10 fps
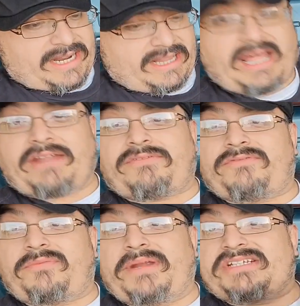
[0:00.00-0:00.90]
not a lot of
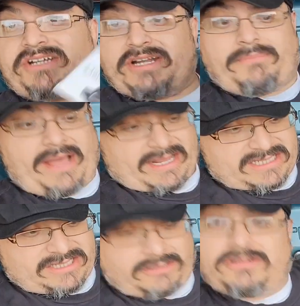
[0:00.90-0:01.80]
information on the
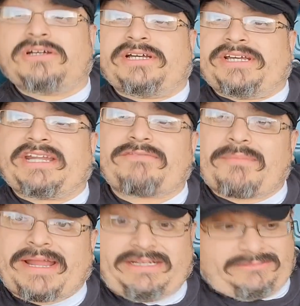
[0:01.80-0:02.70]
box, so never
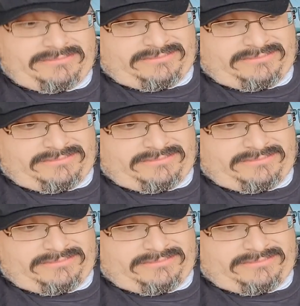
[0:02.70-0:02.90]
mind.